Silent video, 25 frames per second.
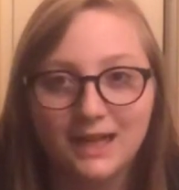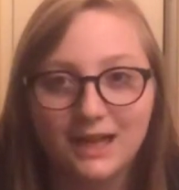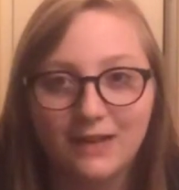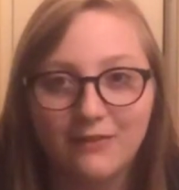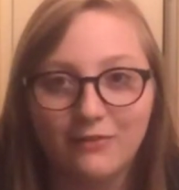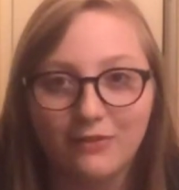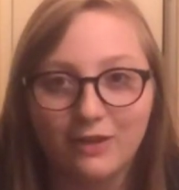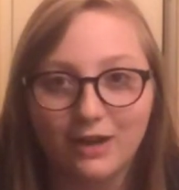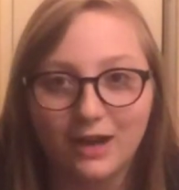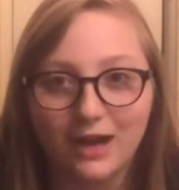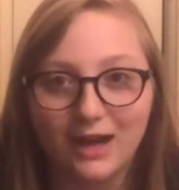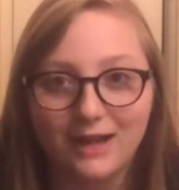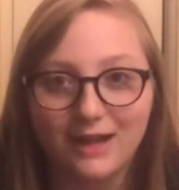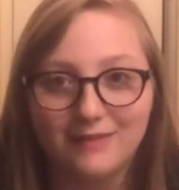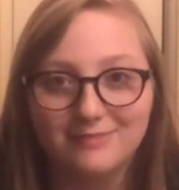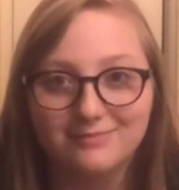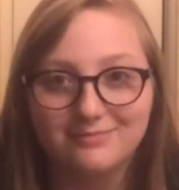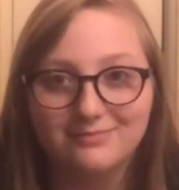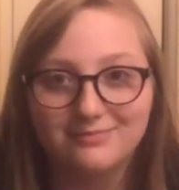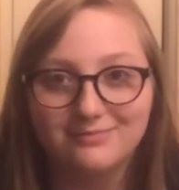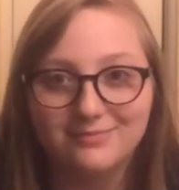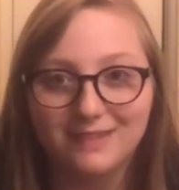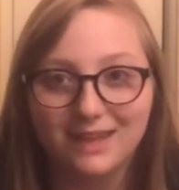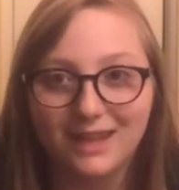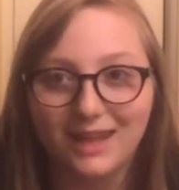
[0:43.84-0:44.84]
I forgot.
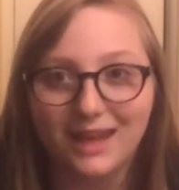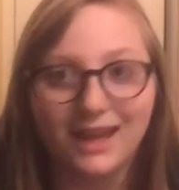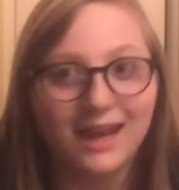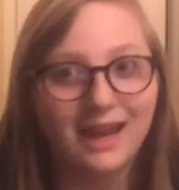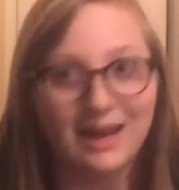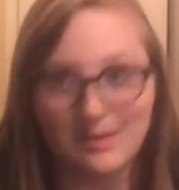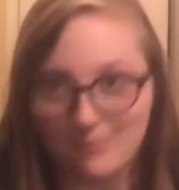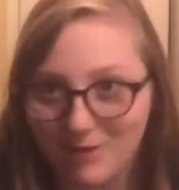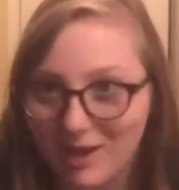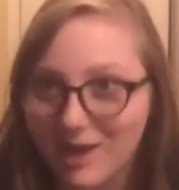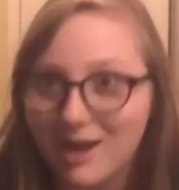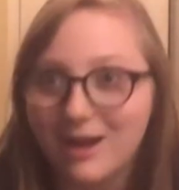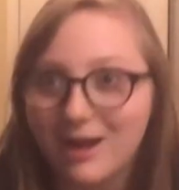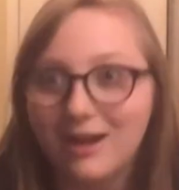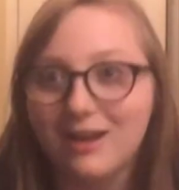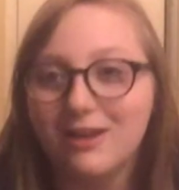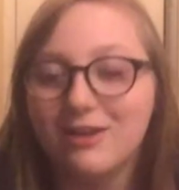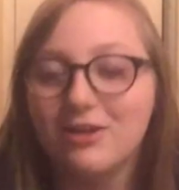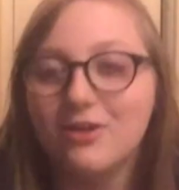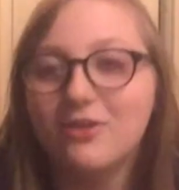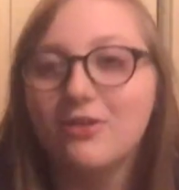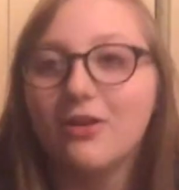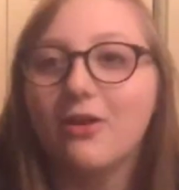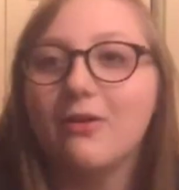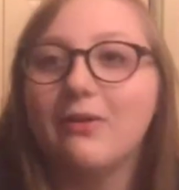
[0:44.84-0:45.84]
Like, I made an
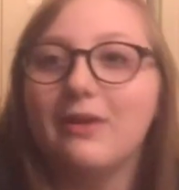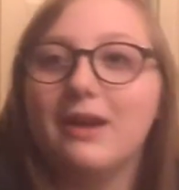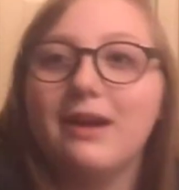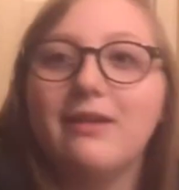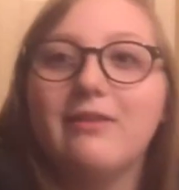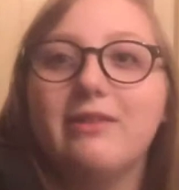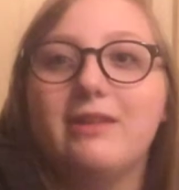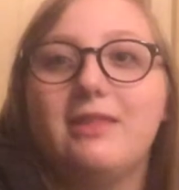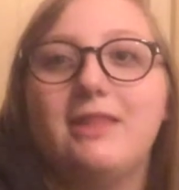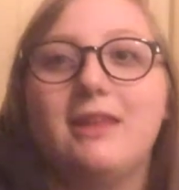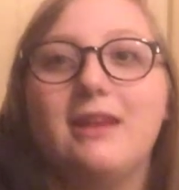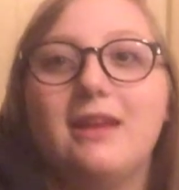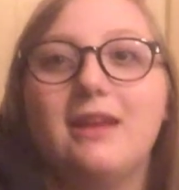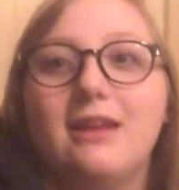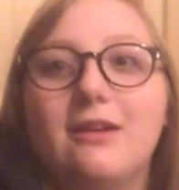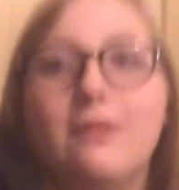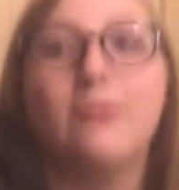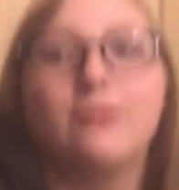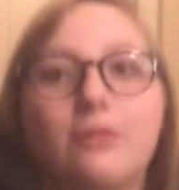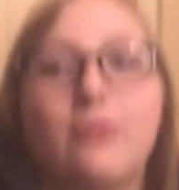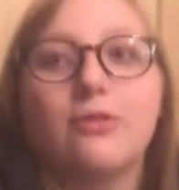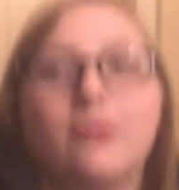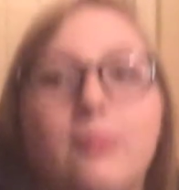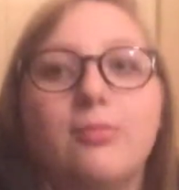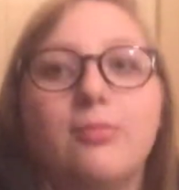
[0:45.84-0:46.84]
intro and everything, and it
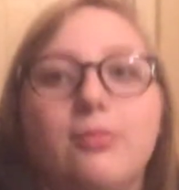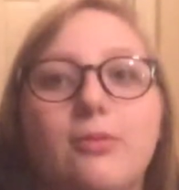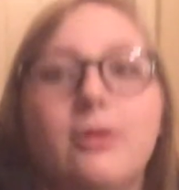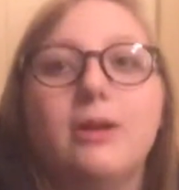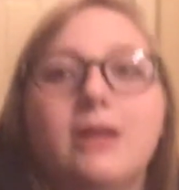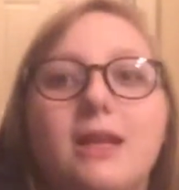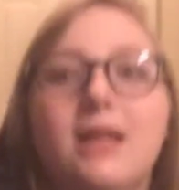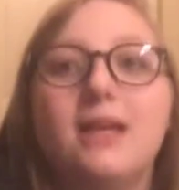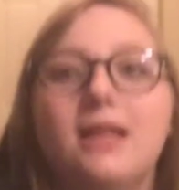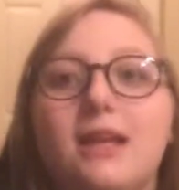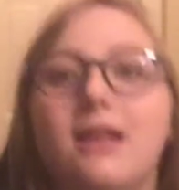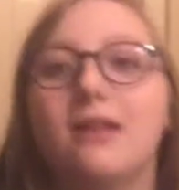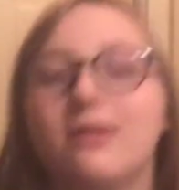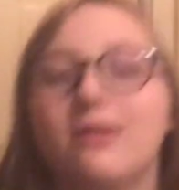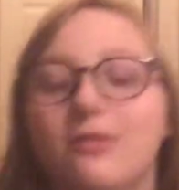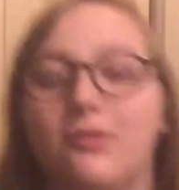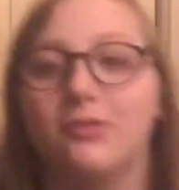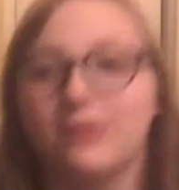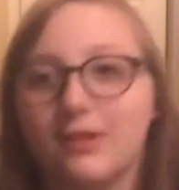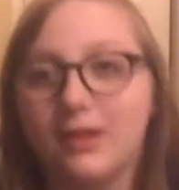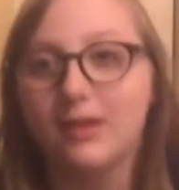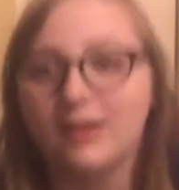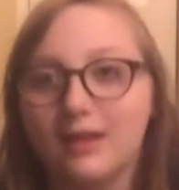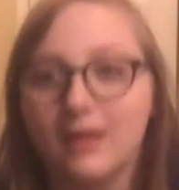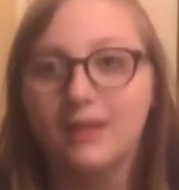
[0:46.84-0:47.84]
was really pretty, and it
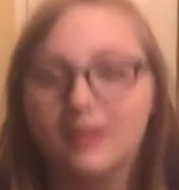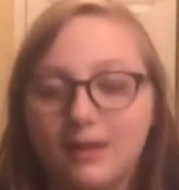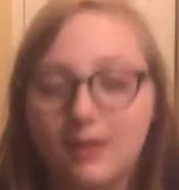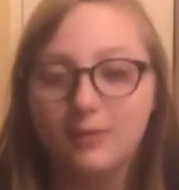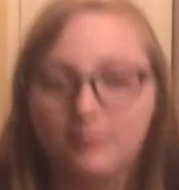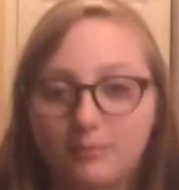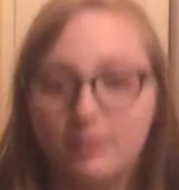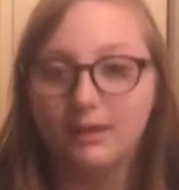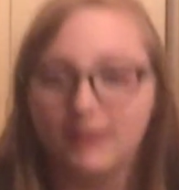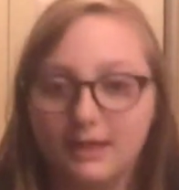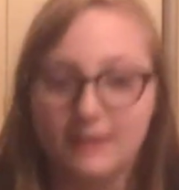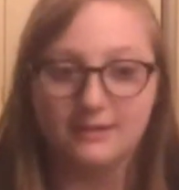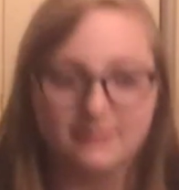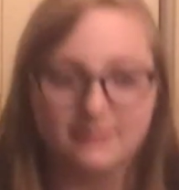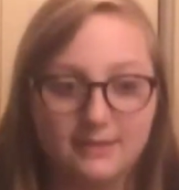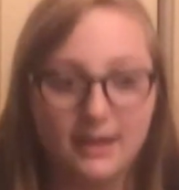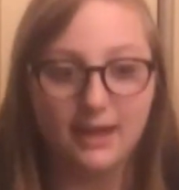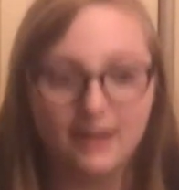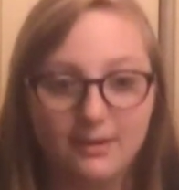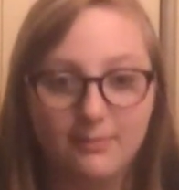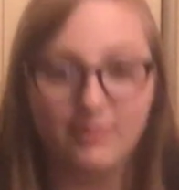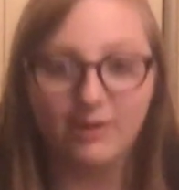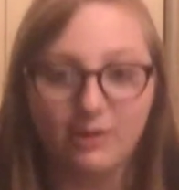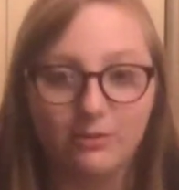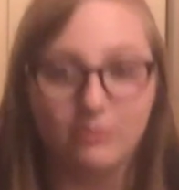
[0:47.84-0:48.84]
was, like, playing
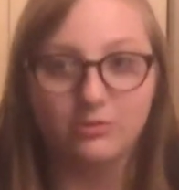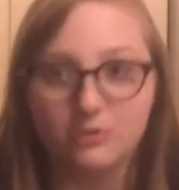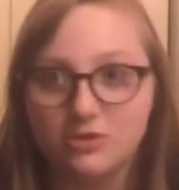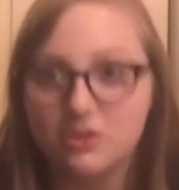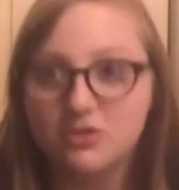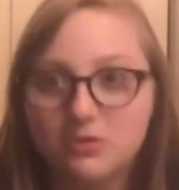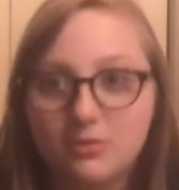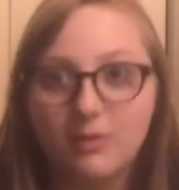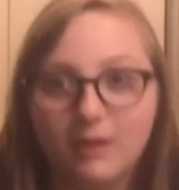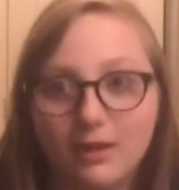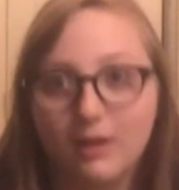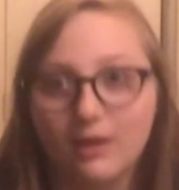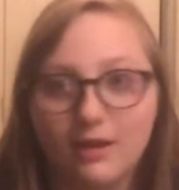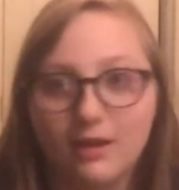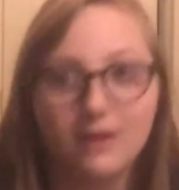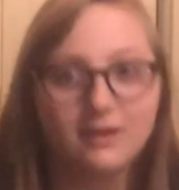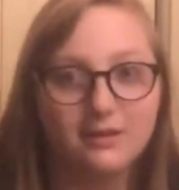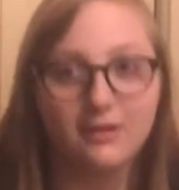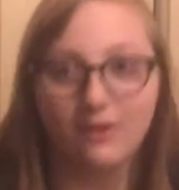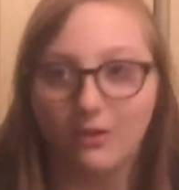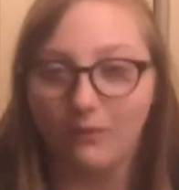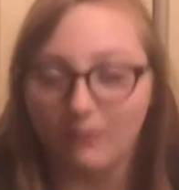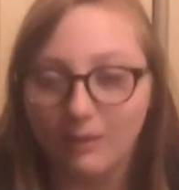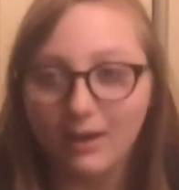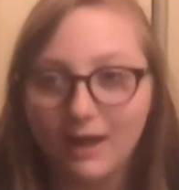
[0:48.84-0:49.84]
Diet Mountain Dew by Lana
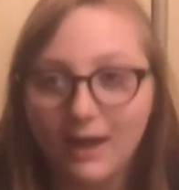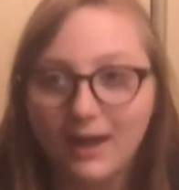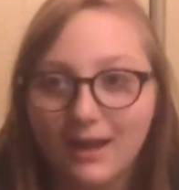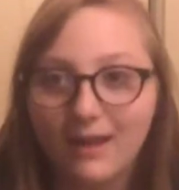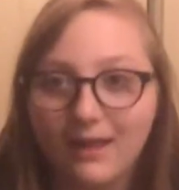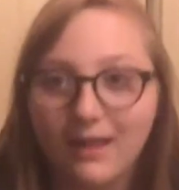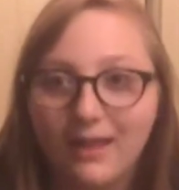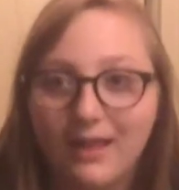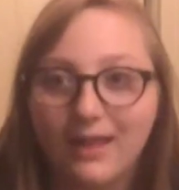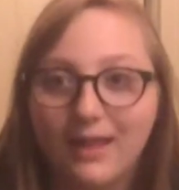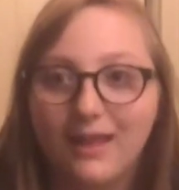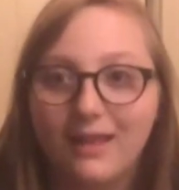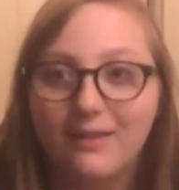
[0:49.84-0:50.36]
Del Rey.